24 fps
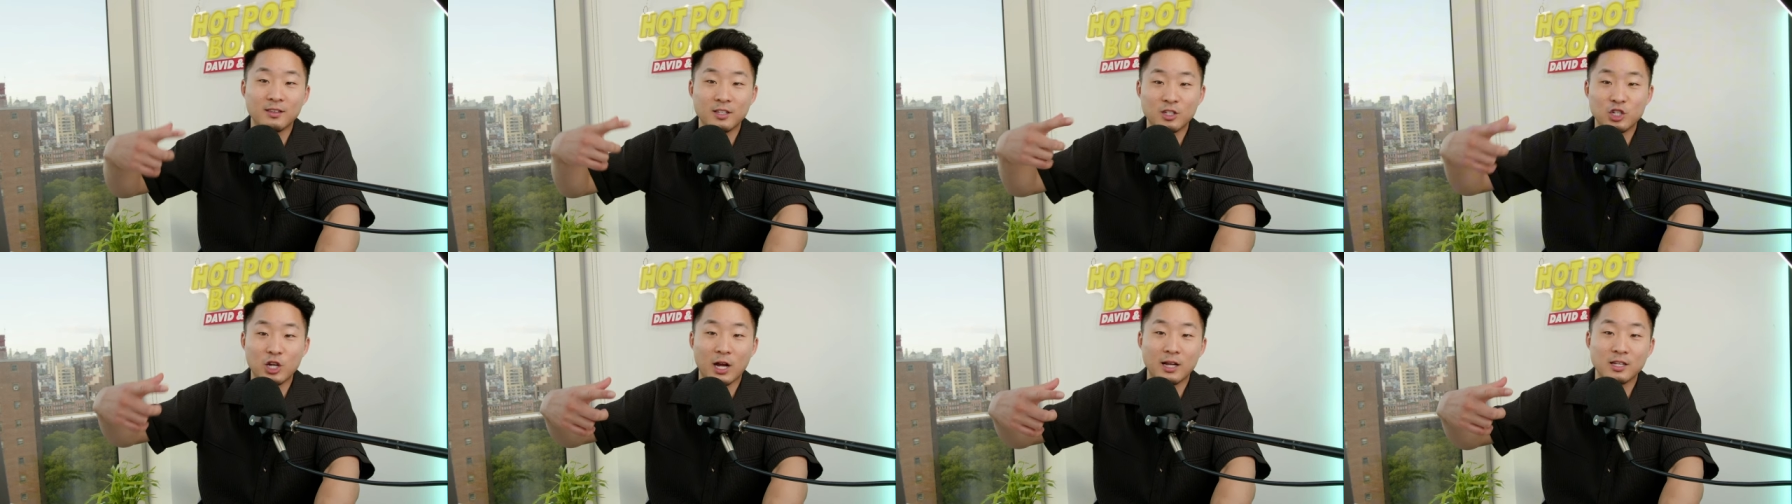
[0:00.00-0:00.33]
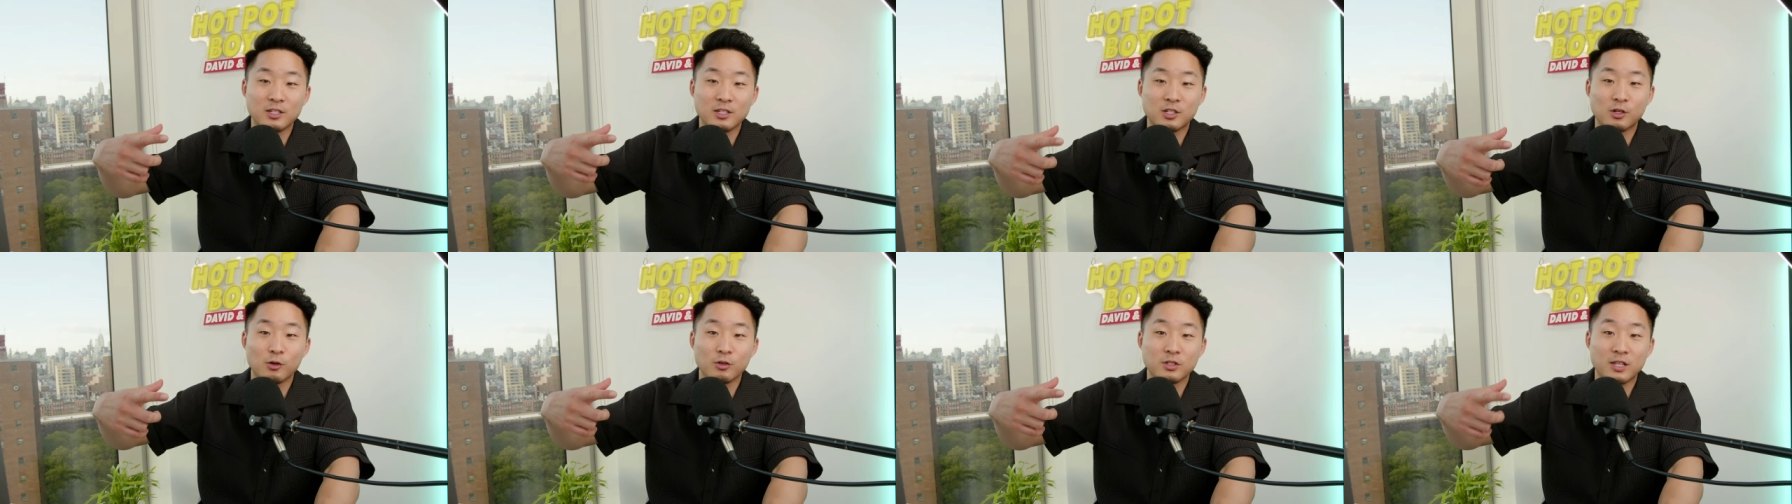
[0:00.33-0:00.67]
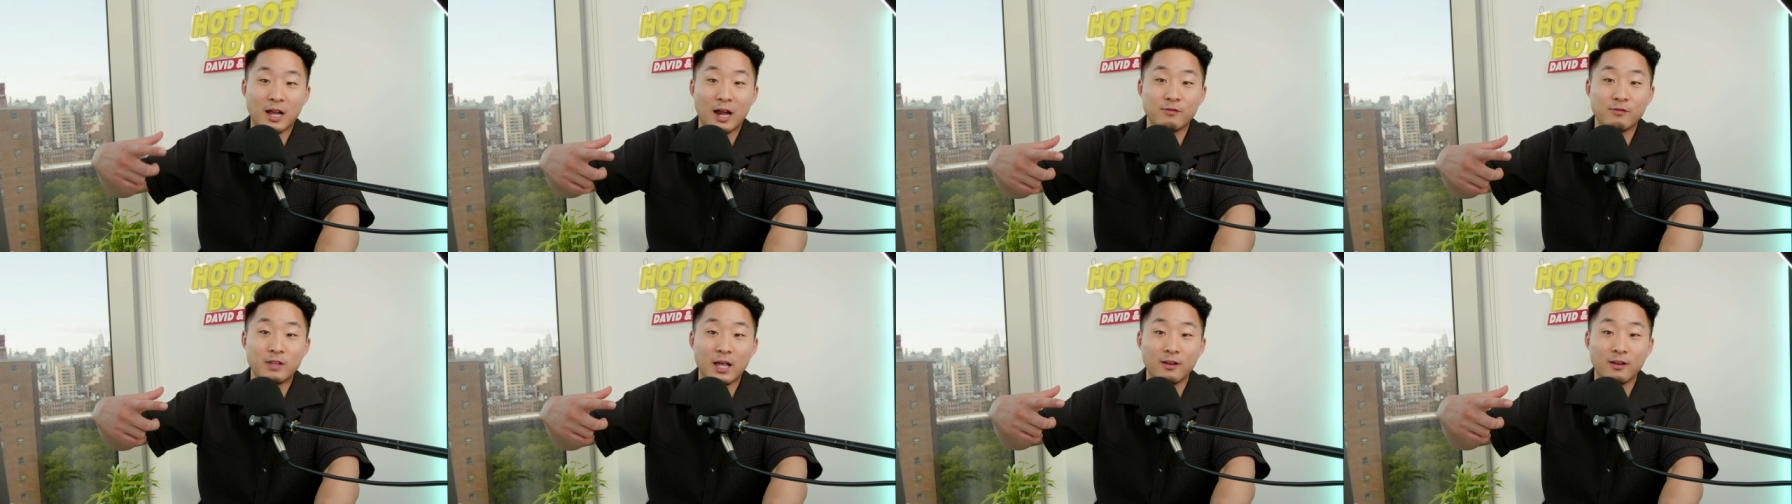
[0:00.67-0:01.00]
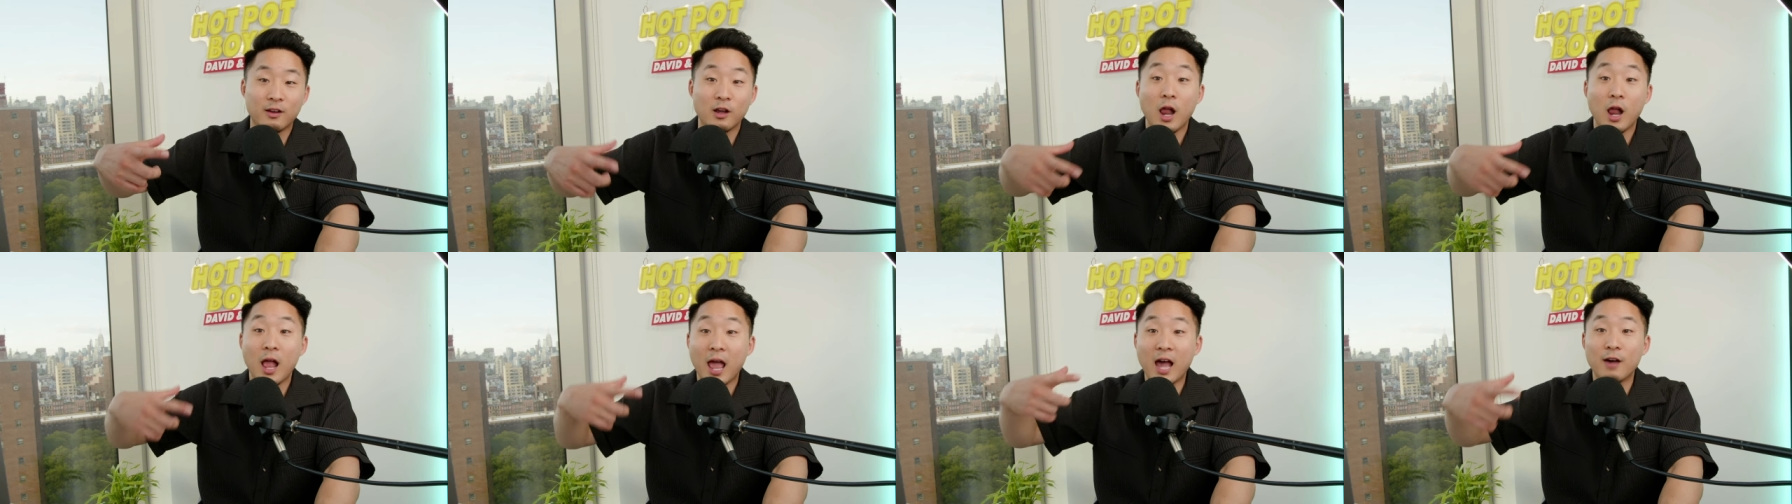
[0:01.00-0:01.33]
the Chinese girls that I've
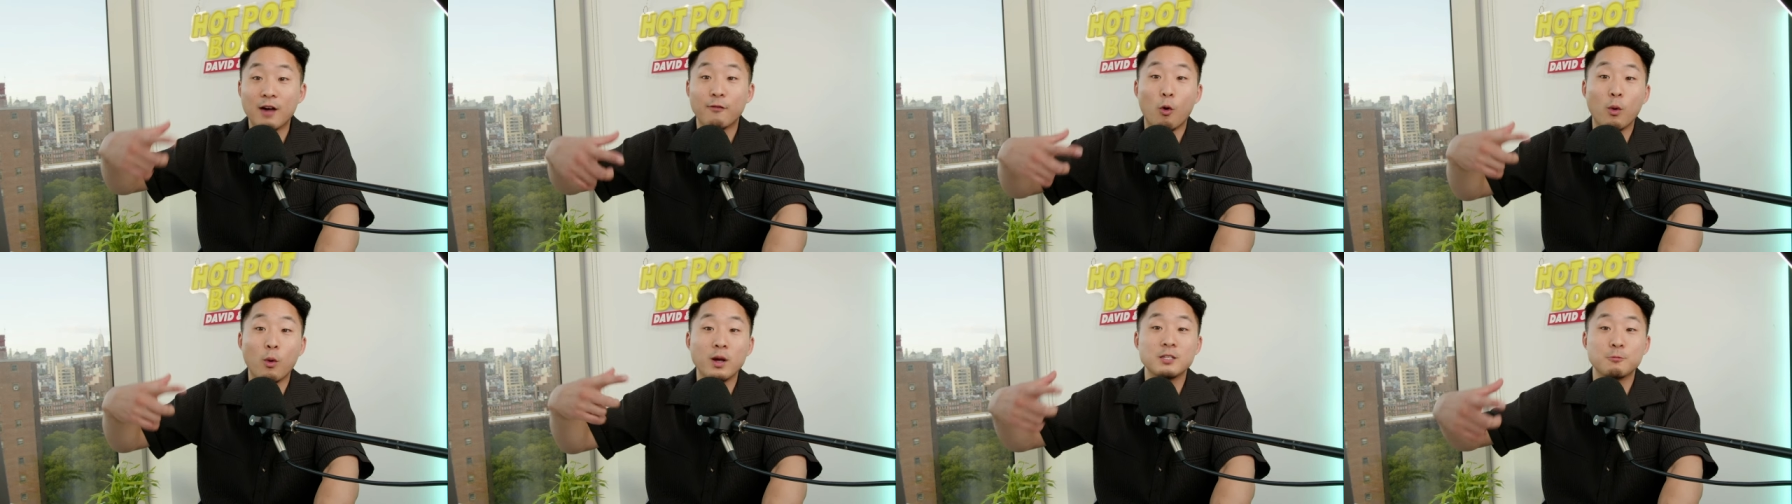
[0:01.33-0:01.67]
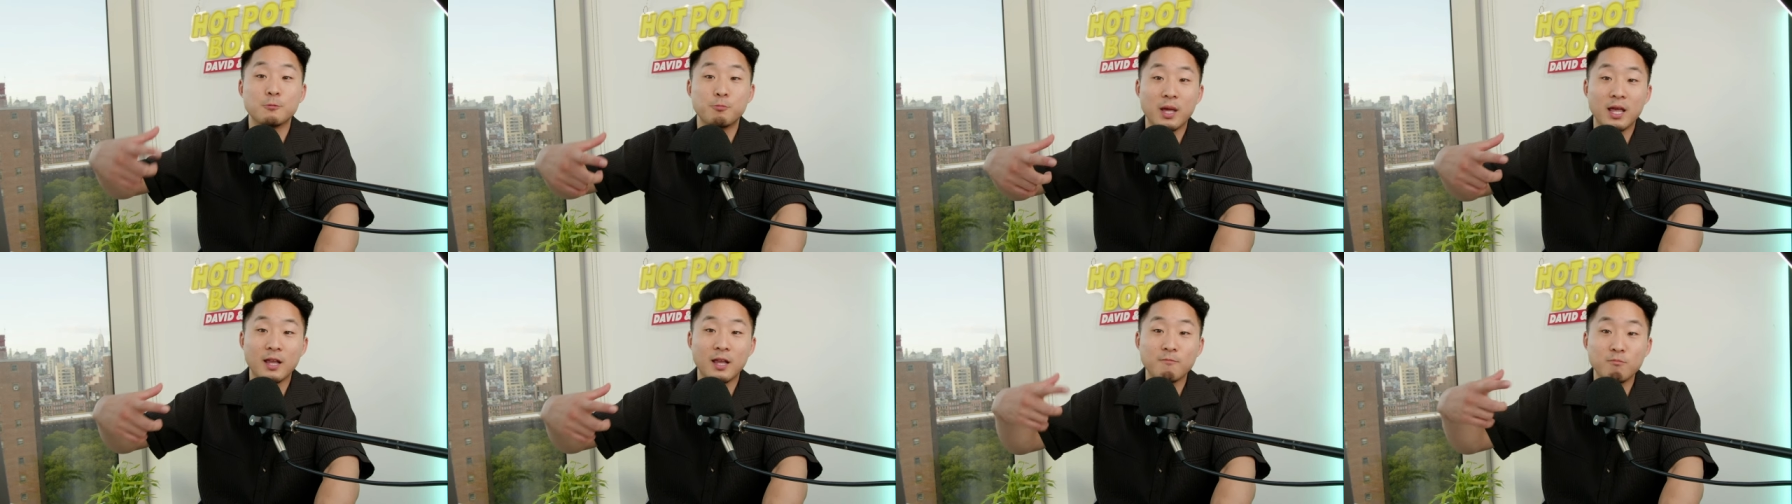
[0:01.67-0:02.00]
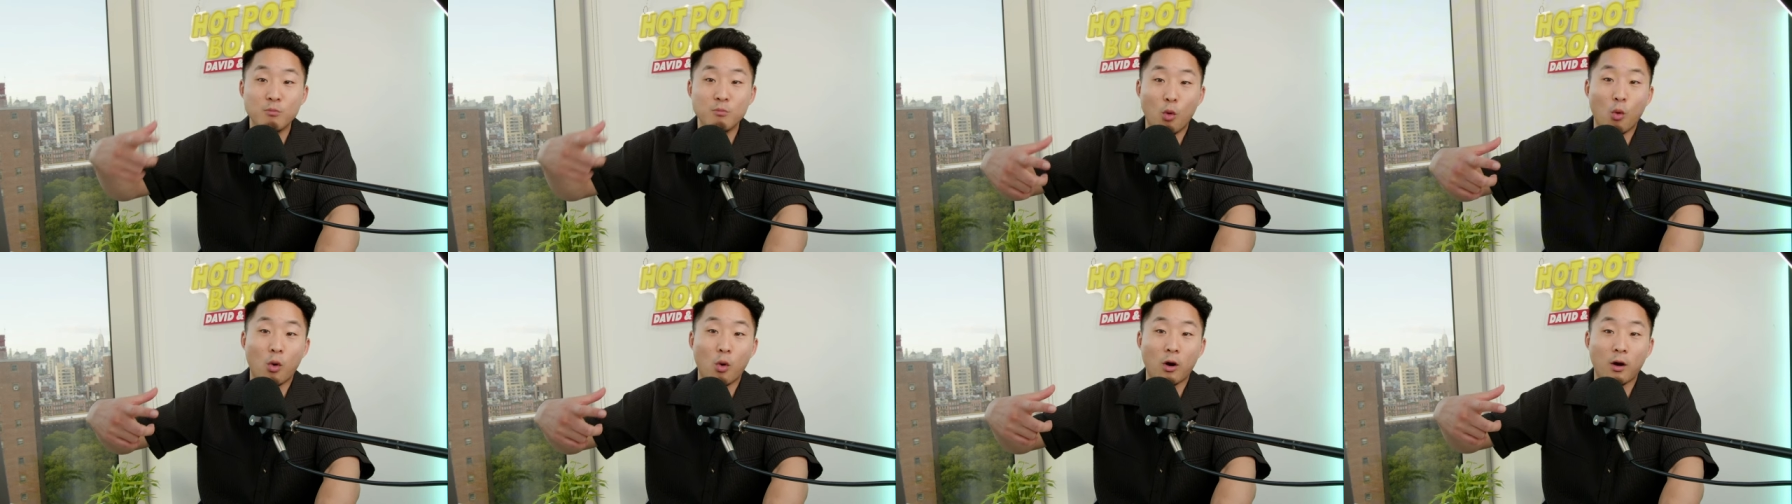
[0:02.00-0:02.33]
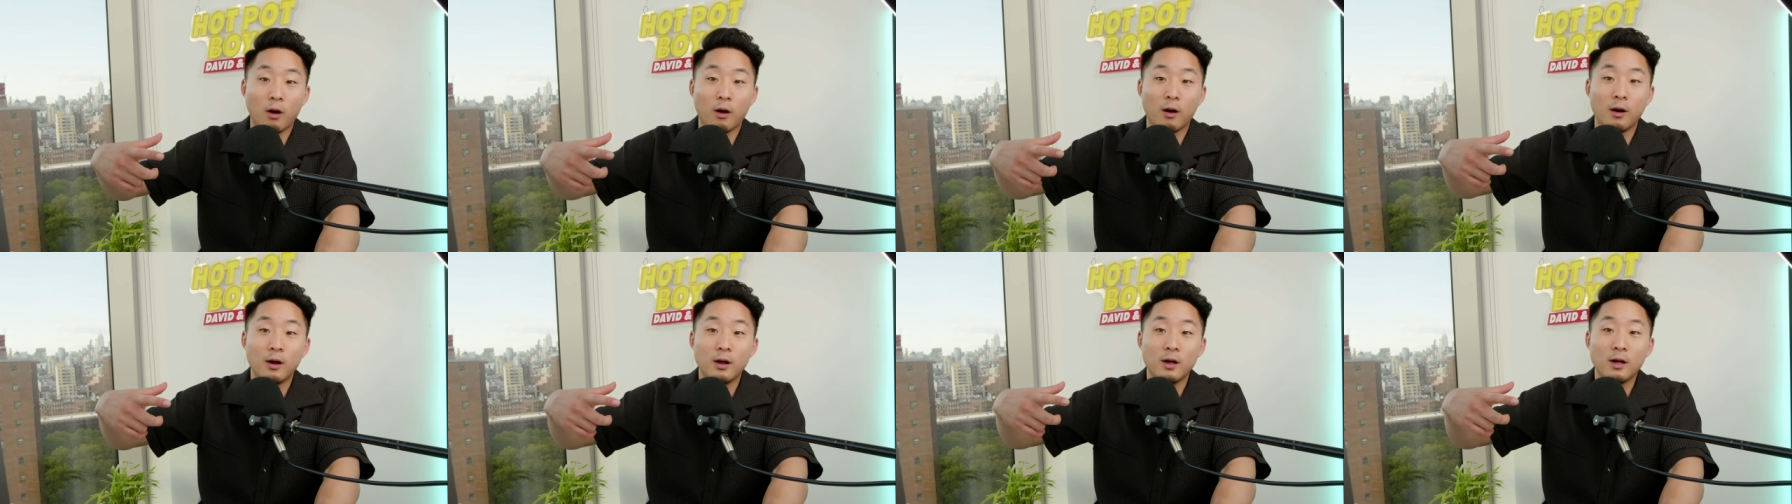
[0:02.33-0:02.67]
dated, have always been
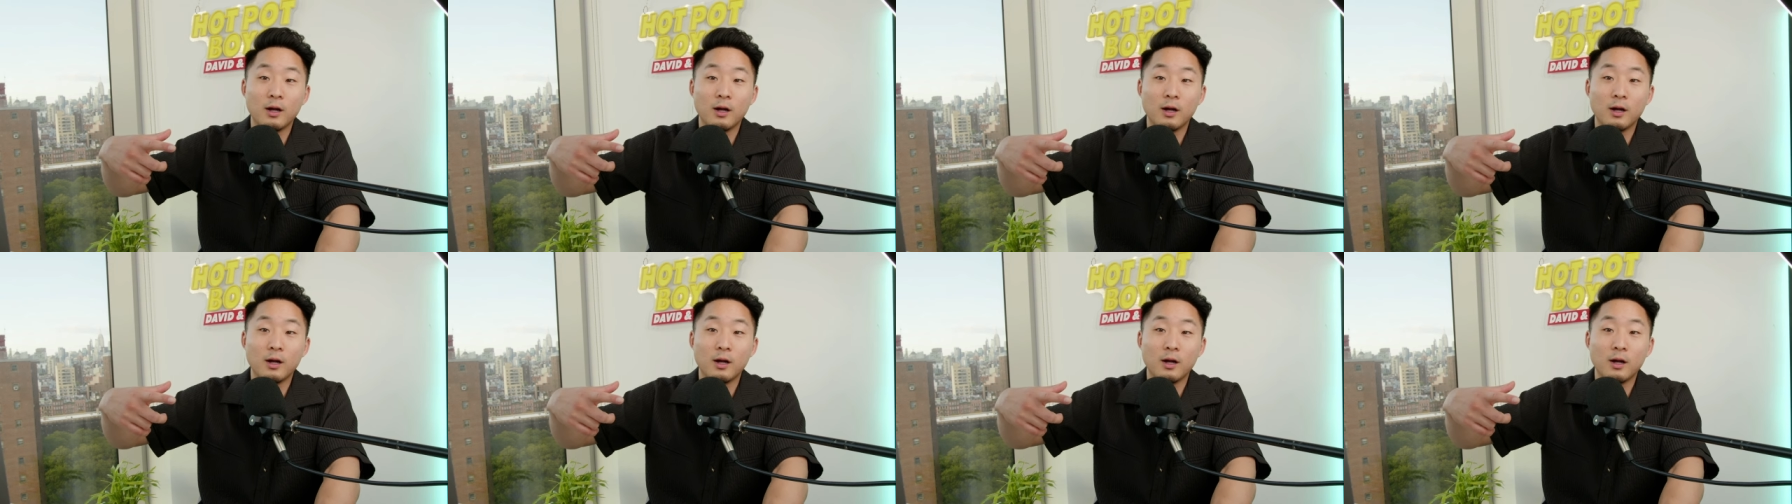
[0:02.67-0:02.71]
more,